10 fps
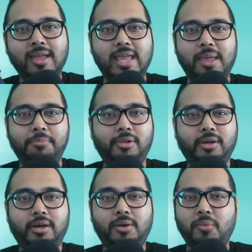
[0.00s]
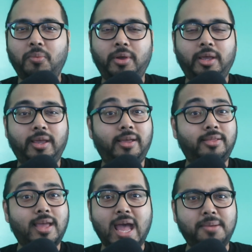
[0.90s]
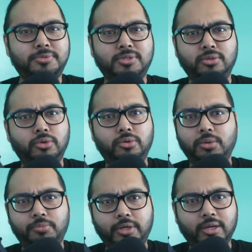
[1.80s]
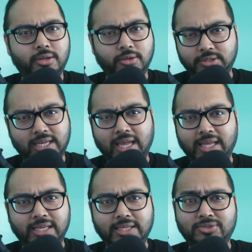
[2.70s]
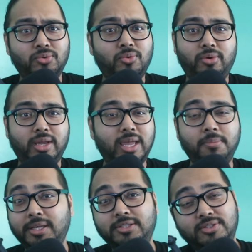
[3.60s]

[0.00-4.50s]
game player with absolutely ridiculous KDs or gameplays,